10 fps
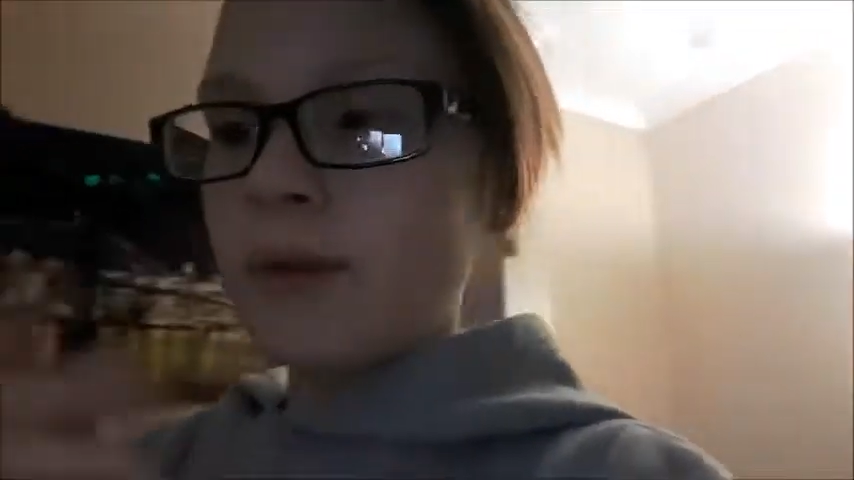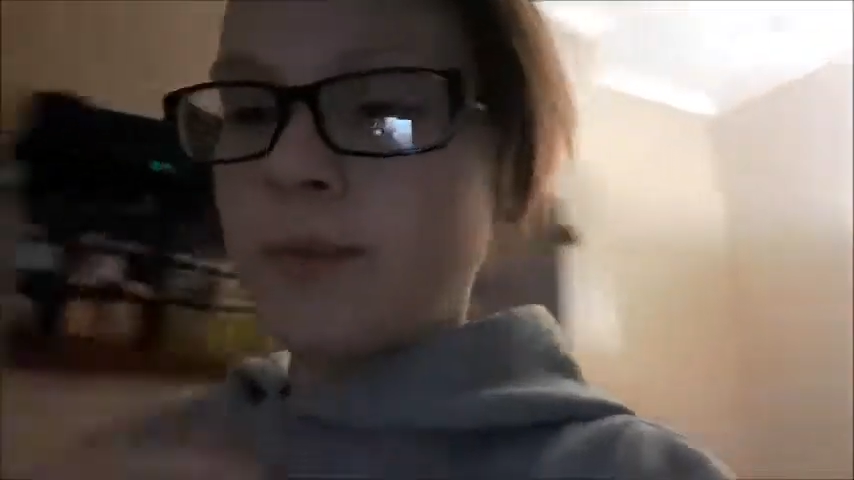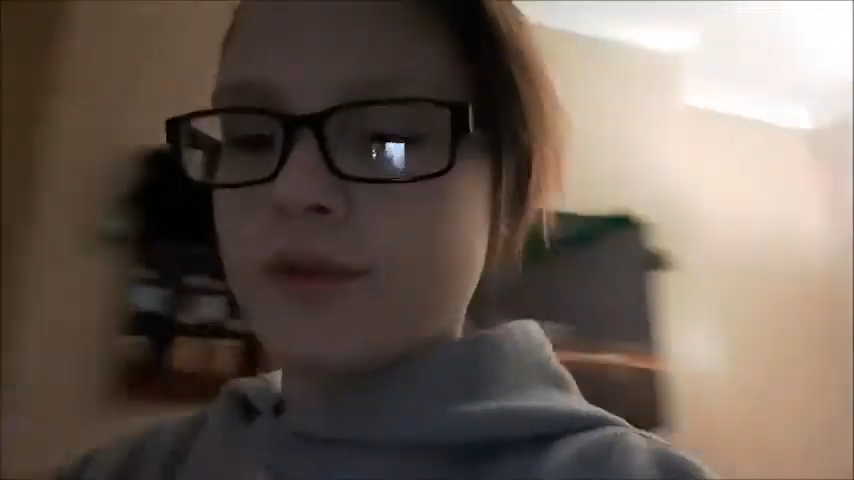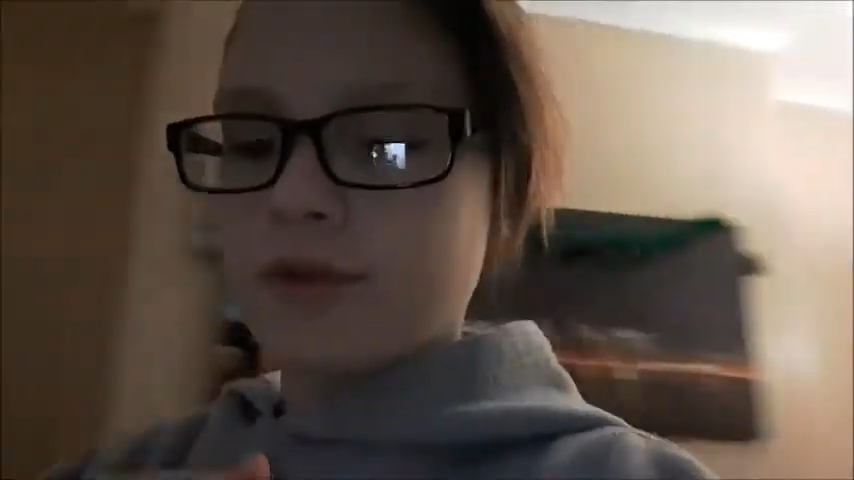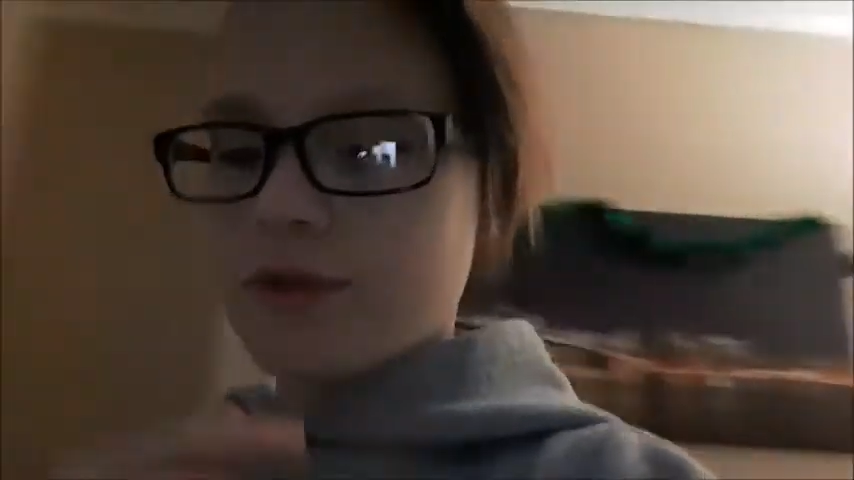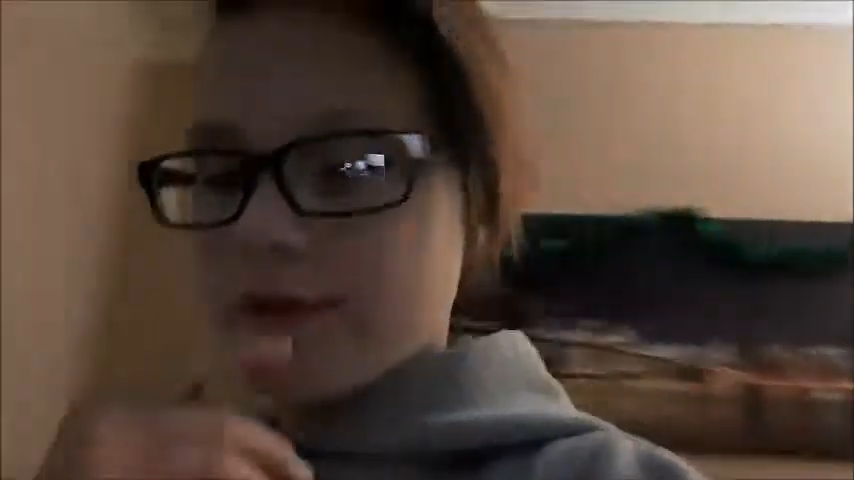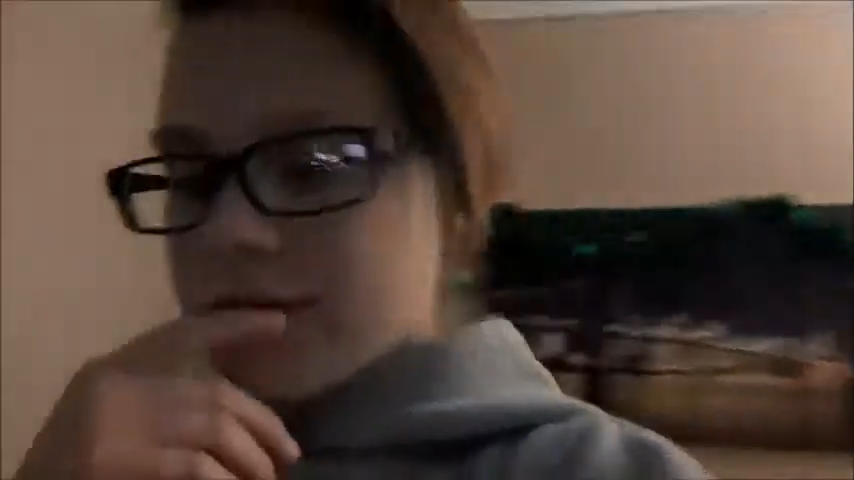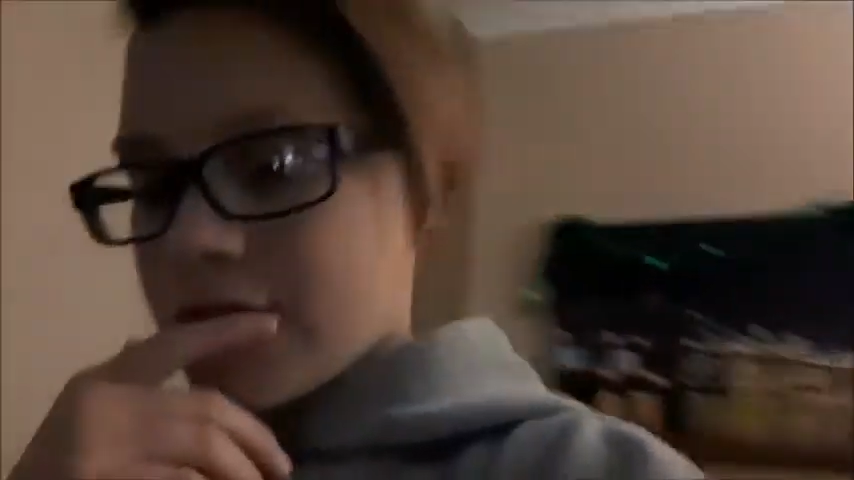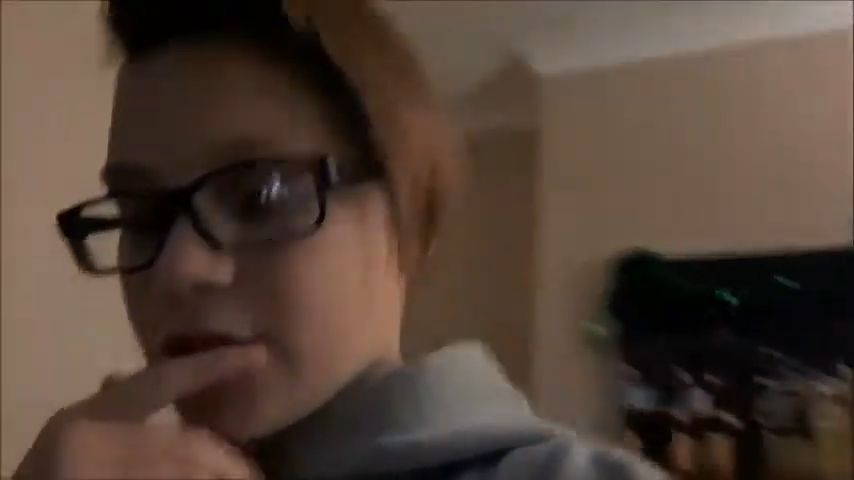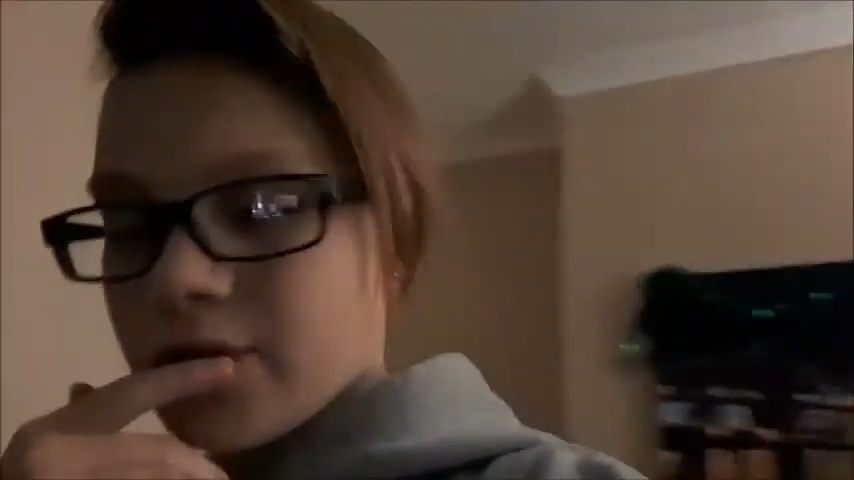not sure if it's
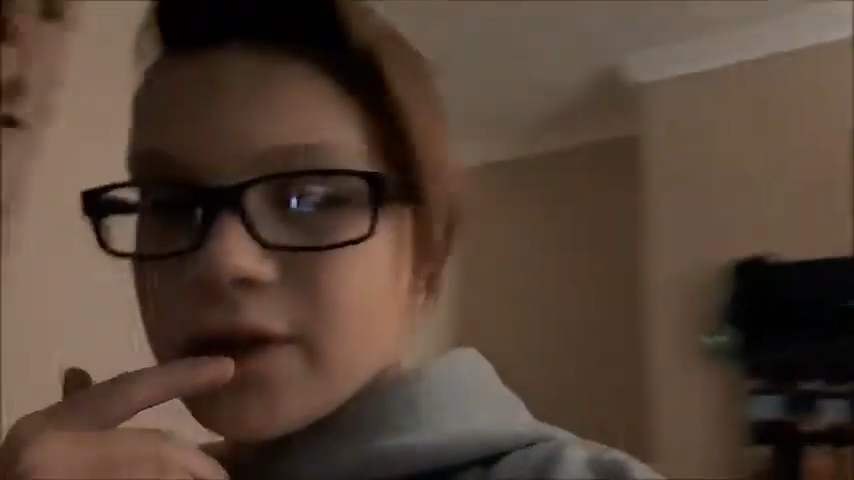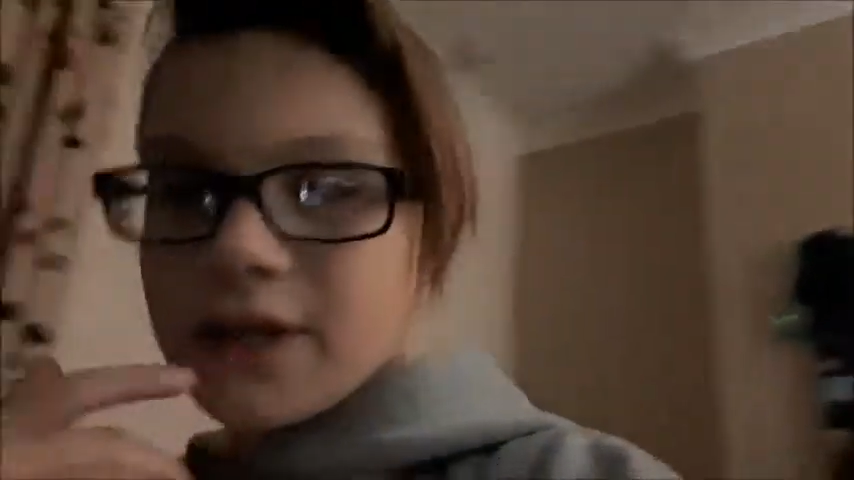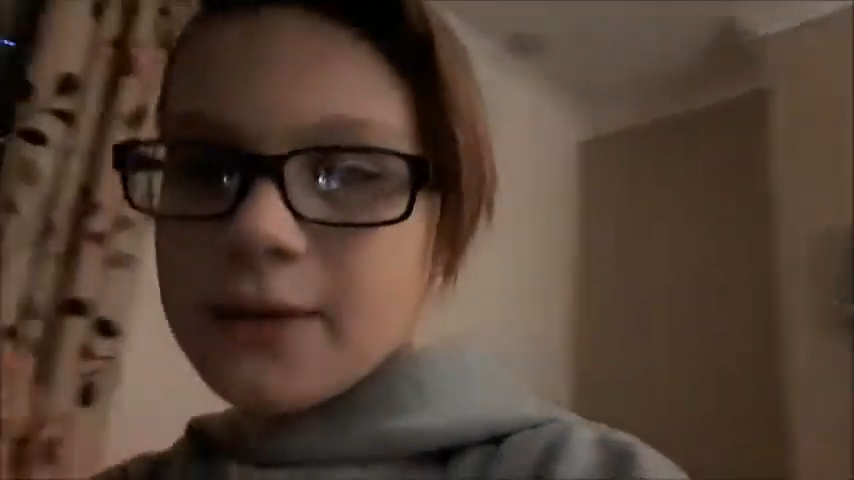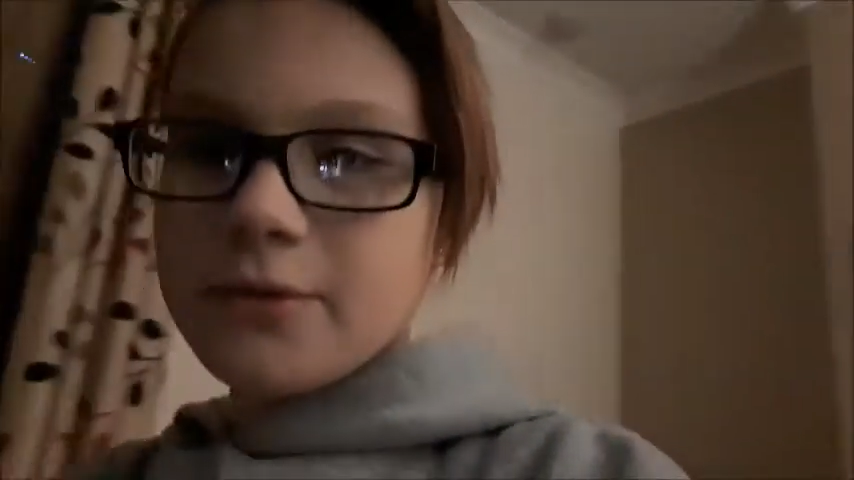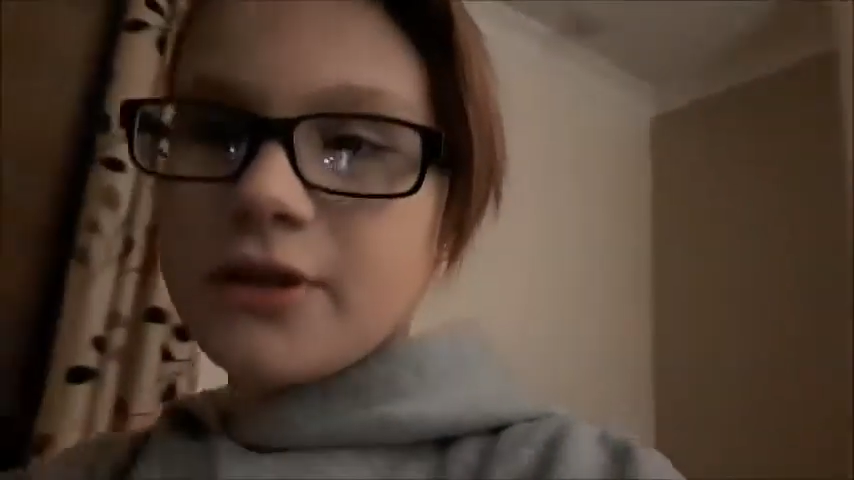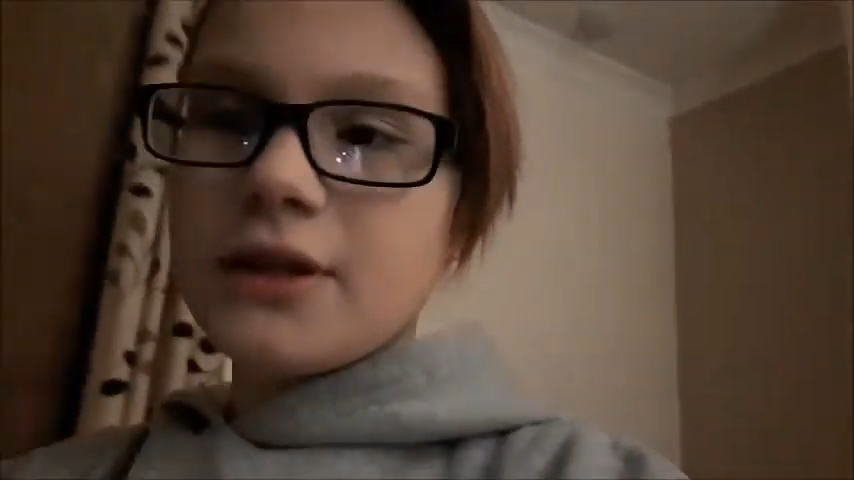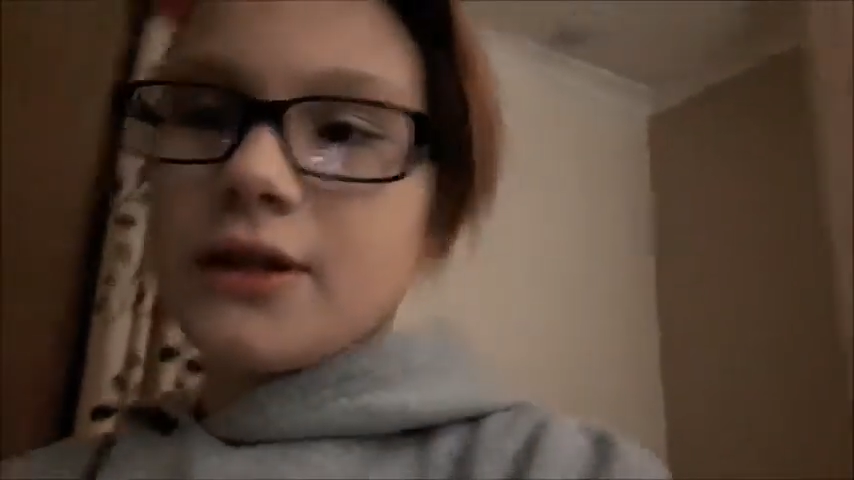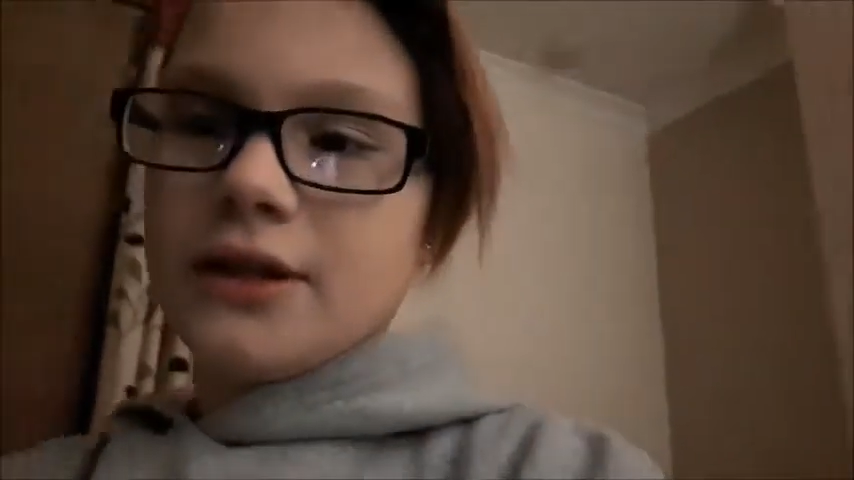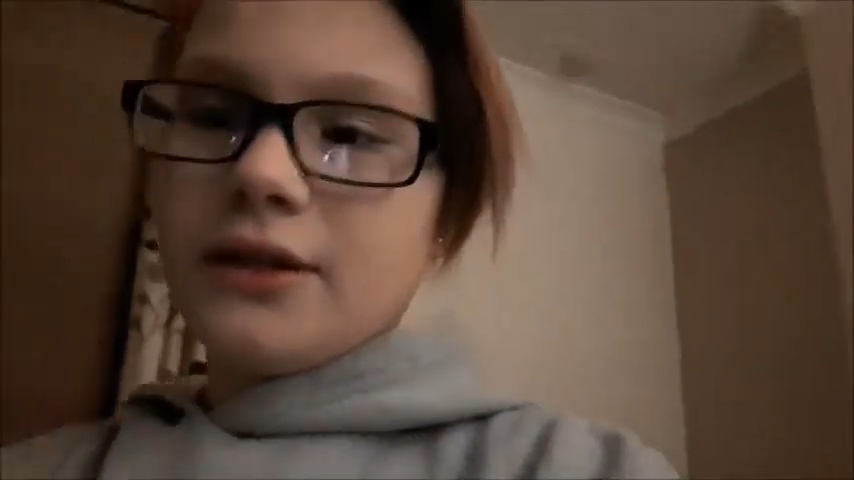short yet, but yeah.